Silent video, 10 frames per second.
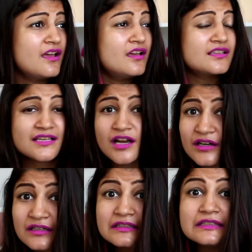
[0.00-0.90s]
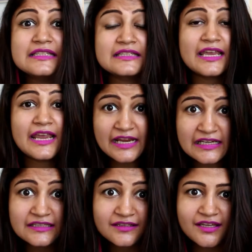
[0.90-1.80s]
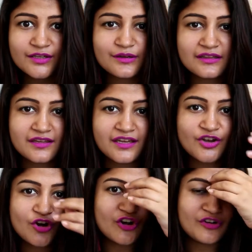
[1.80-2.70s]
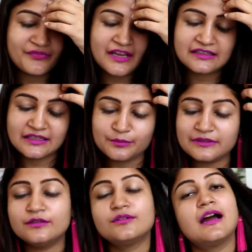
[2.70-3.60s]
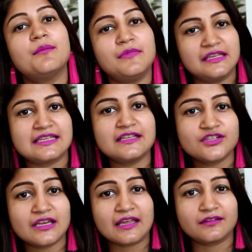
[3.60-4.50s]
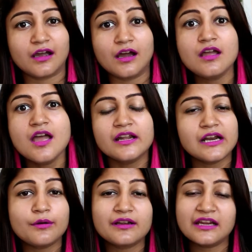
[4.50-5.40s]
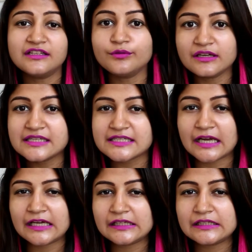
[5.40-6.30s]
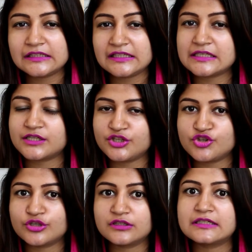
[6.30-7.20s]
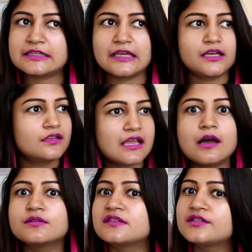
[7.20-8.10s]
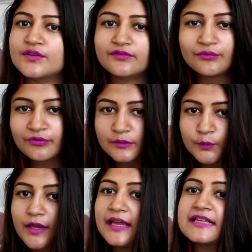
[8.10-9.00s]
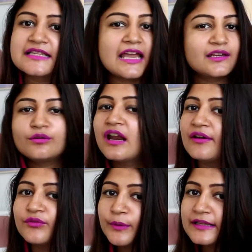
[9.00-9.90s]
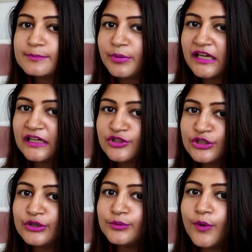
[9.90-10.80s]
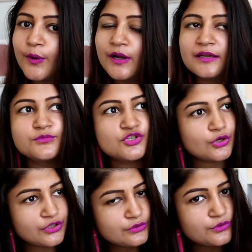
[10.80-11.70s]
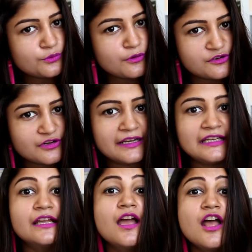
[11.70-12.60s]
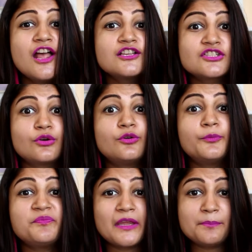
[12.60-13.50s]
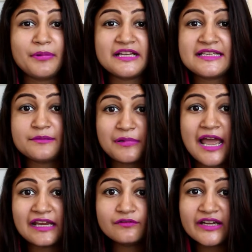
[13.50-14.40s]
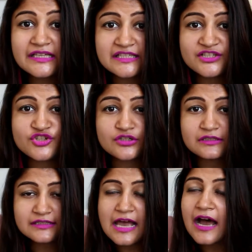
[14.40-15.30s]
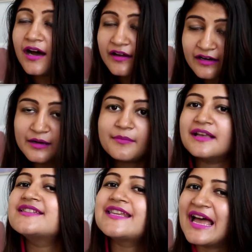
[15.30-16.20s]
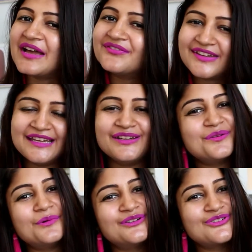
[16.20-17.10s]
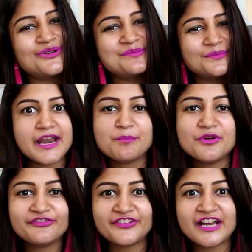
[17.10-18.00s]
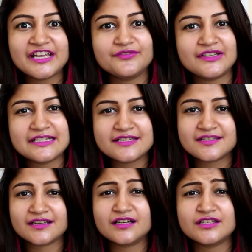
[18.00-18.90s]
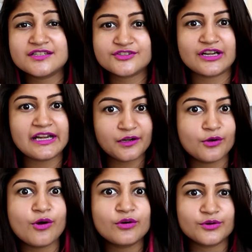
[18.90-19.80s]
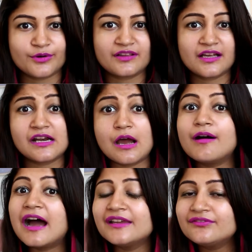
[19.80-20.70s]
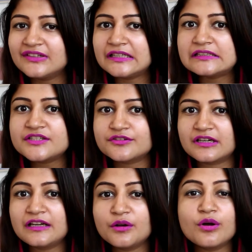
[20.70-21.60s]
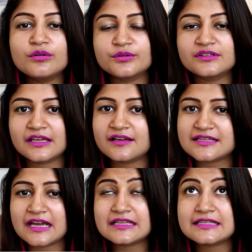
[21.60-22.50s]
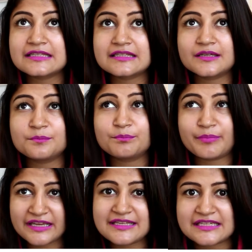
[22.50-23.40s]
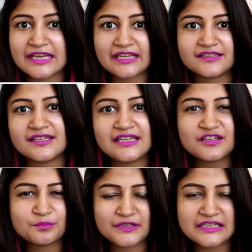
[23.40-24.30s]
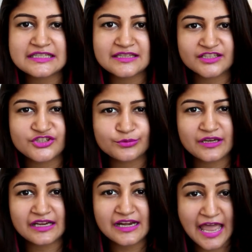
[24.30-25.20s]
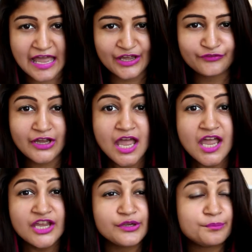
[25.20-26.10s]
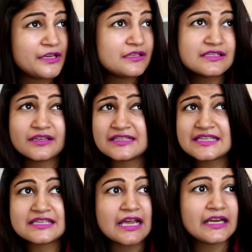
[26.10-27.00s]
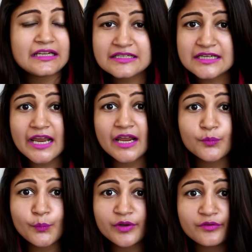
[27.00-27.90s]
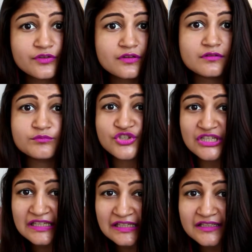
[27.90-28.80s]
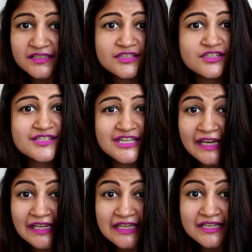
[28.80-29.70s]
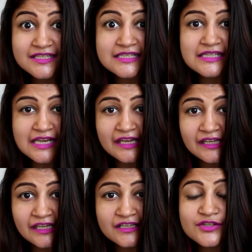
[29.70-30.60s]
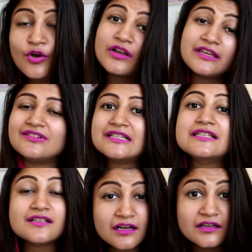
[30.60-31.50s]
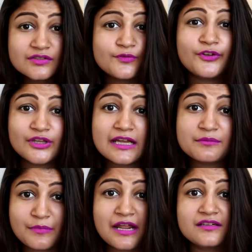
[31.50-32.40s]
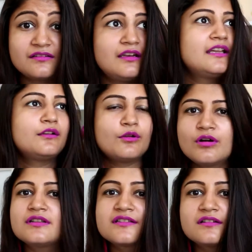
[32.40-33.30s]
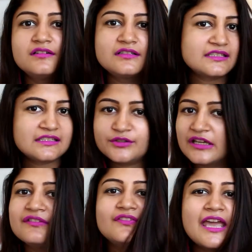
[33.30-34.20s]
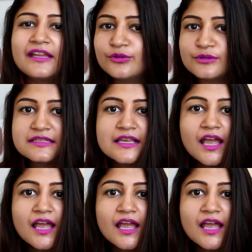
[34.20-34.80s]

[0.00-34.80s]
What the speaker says: skirts, anything you can think of, and they will look amazing together. Now again, you can style these t-shirts in a thousands of different ways. I don't have to explain it to you all, I'm sure you know already. So a basic black and white t-shirt are a must-have in your wardrobe. Number five is a straight long kurta. Now I feel straight long kurtas are the best ethnic piece that you can have, yeah, because you can style it again with jeans, jeggings, leggings, or even skirts for that matter, like long skirts, and you can wear those